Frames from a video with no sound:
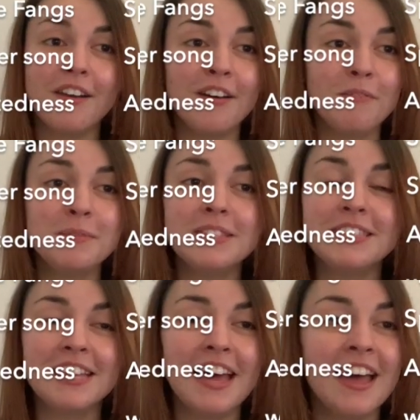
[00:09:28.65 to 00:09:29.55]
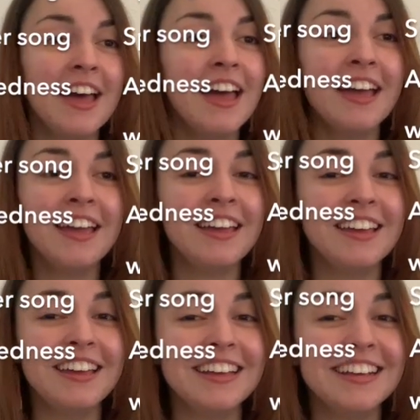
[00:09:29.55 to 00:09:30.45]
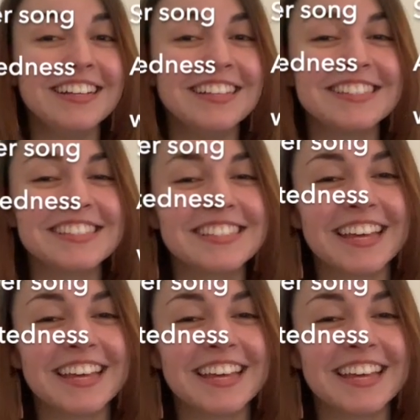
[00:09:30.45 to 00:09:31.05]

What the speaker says: of mistakes.